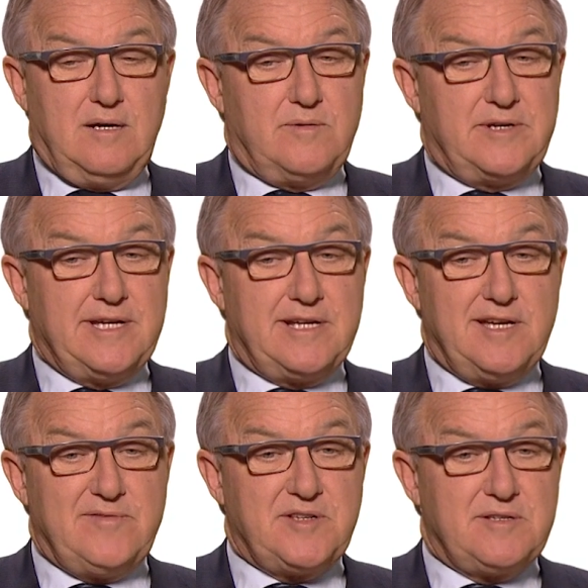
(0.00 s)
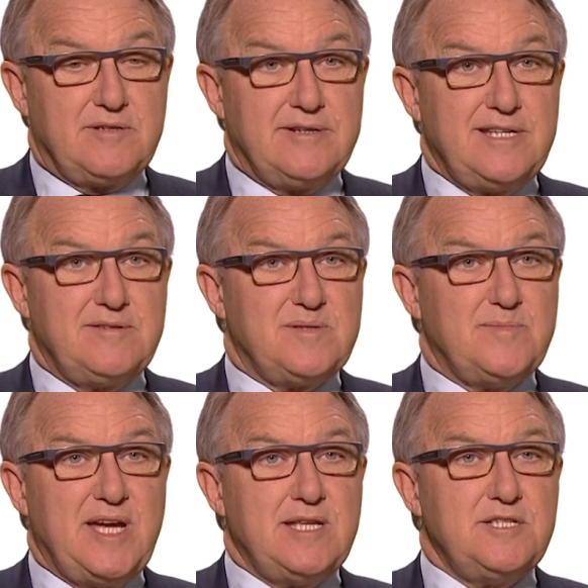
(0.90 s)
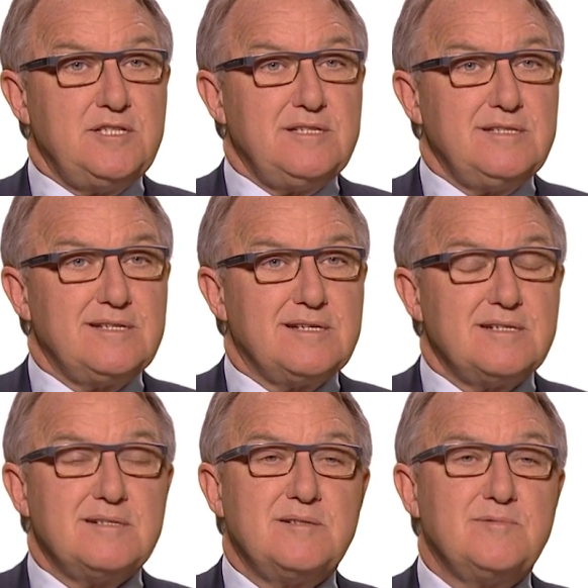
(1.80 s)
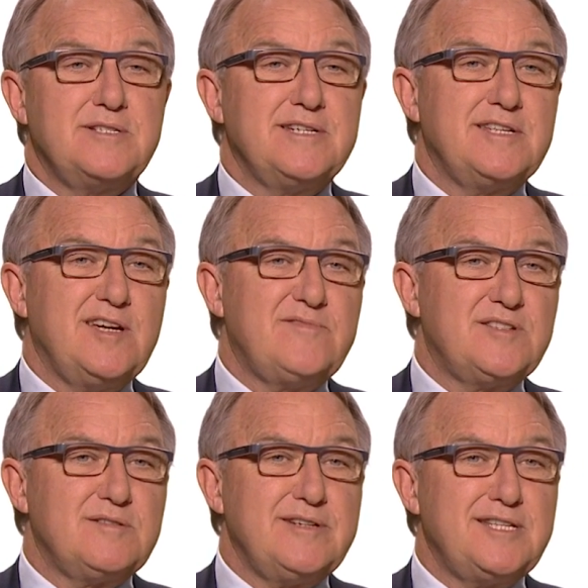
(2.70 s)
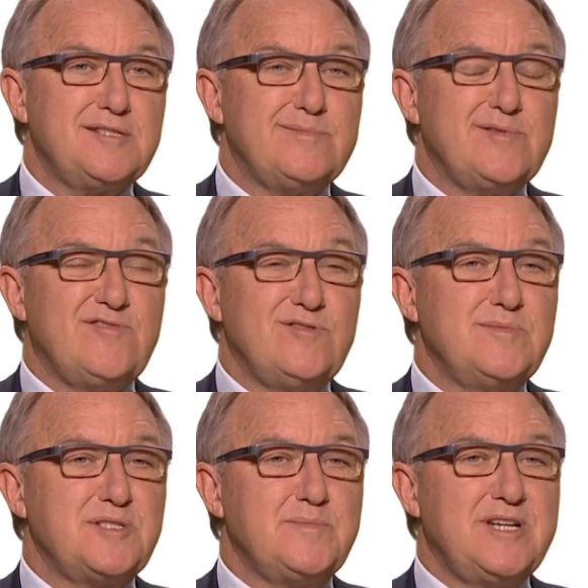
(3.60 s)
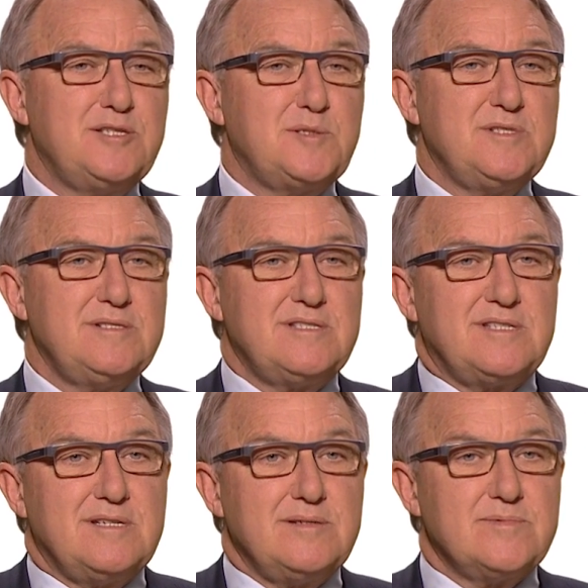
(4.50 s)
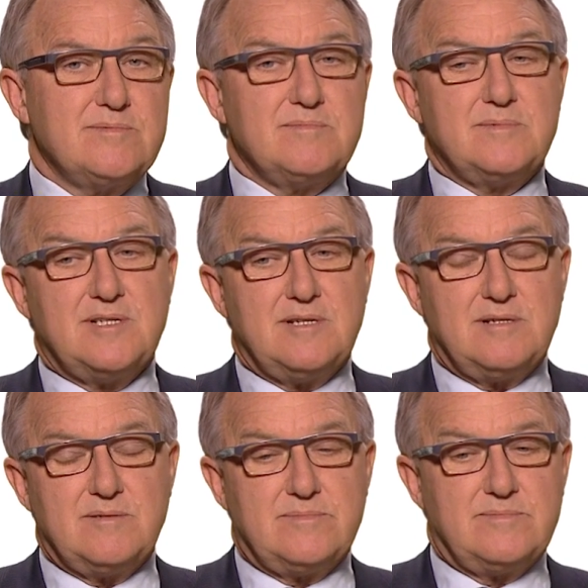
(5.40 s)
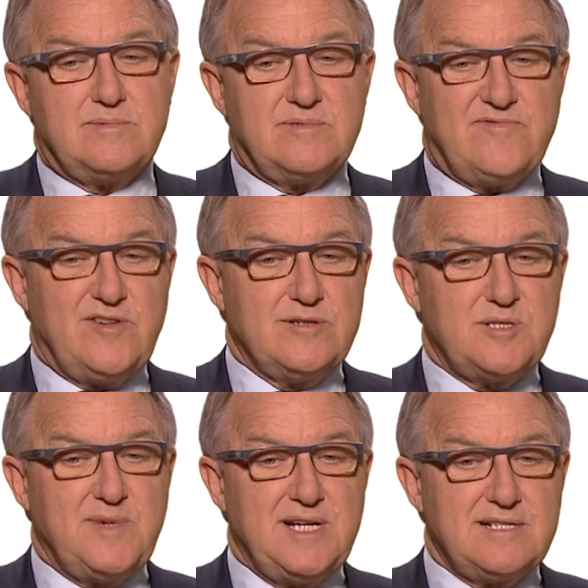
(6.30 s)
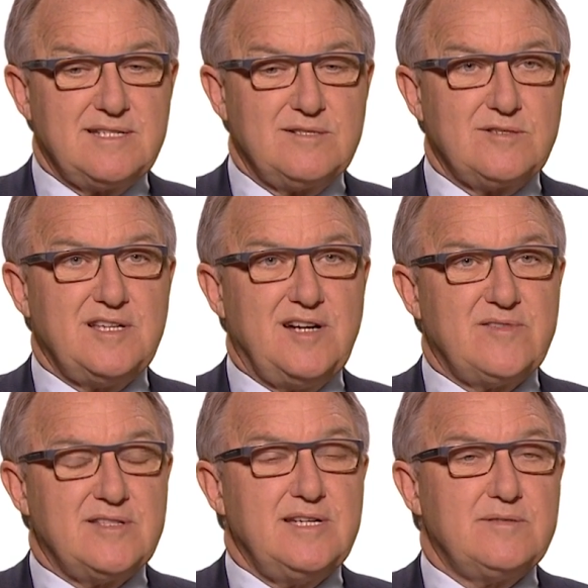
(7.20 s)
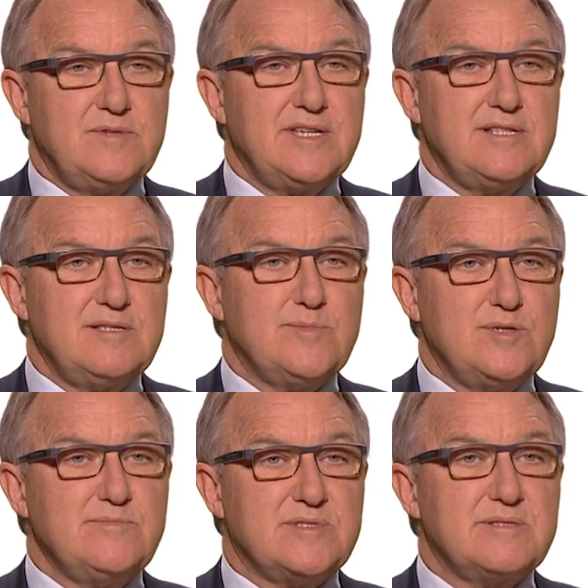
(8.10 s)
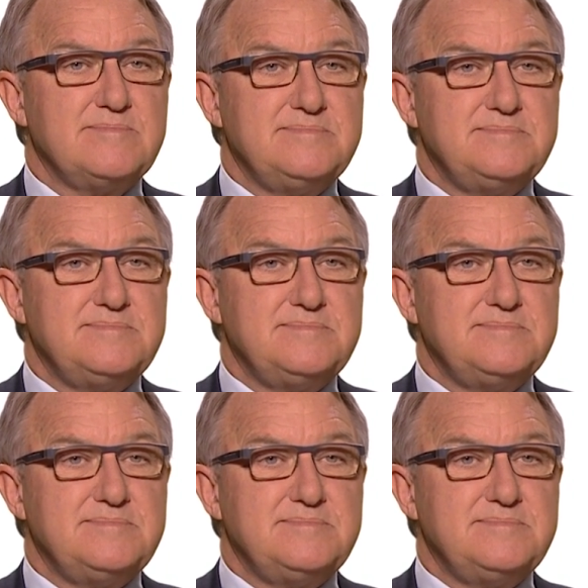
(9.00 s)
we don't have to do any of the managing, uh, we don't have to do any of the performance management. Uh, uh, Forrest marketing looks after that and we get the appointments.